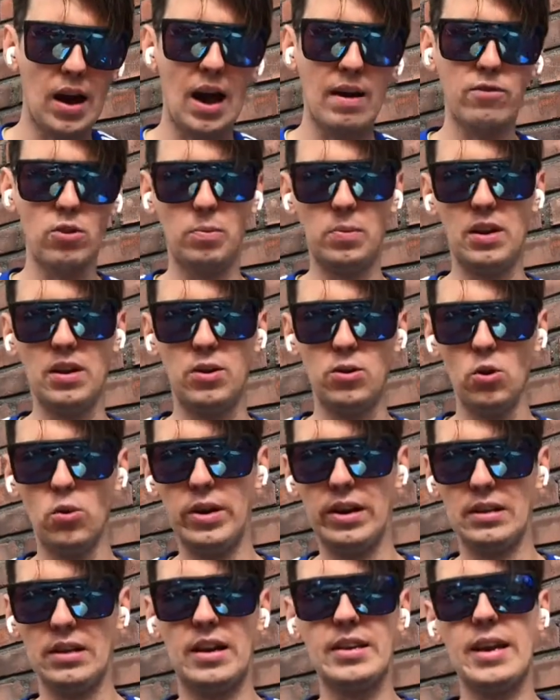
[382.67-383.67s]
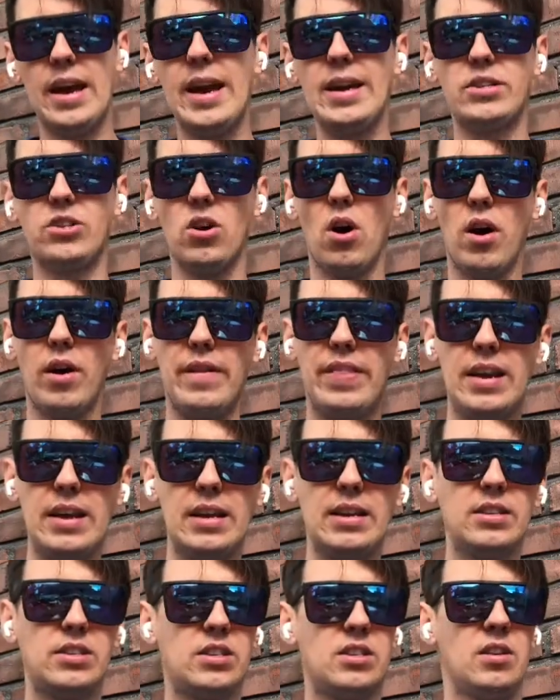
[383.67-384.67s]
have you been doing like HR
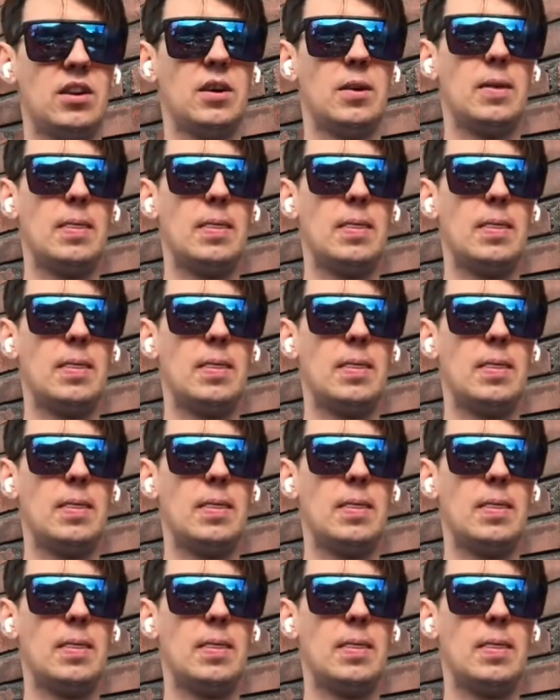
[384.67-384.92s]
things?